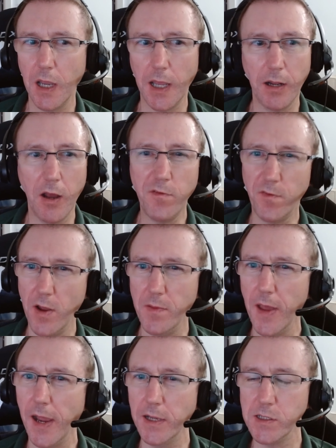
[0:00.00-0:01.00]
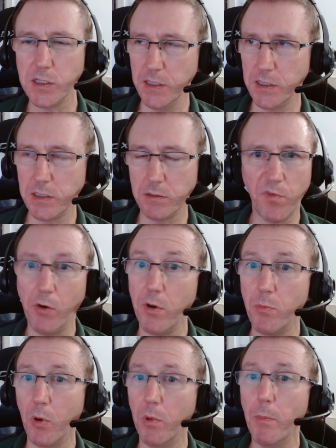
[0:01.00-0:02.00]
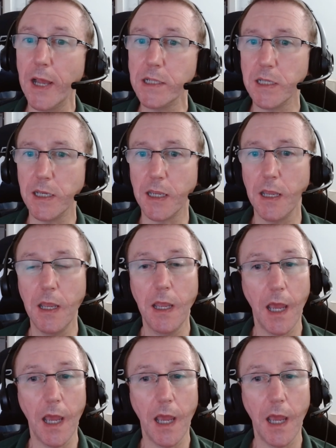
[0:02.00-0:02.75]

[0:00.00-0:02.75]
And I find that is very problematic.